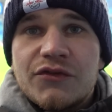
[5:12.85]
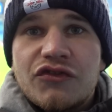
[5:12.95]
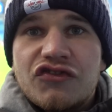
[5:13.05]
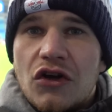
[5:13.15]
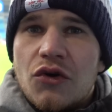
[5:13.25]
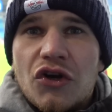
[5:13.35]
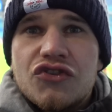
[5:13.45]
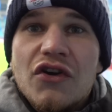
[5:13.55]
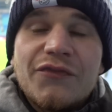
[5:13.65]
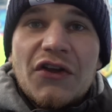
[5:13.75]
So good,
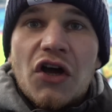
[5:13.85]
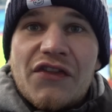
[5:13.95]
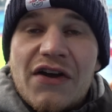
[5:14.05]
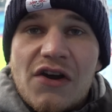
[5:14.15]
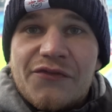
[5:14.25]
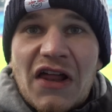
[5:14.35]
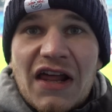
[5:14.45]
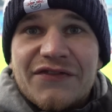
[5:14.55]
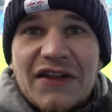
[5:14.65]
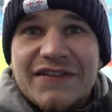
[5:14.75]
drifting on off that
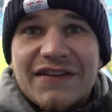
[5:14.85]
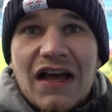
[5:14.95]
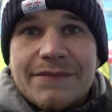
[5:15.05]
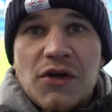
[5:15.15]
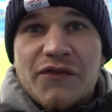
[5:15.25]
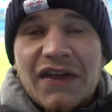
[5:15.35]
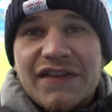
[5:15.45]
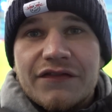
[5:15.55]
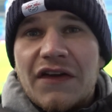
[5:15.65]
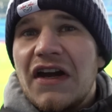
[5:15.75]
left-hand side, moving
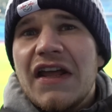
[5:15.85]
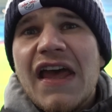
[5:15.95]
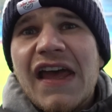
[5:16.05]
into very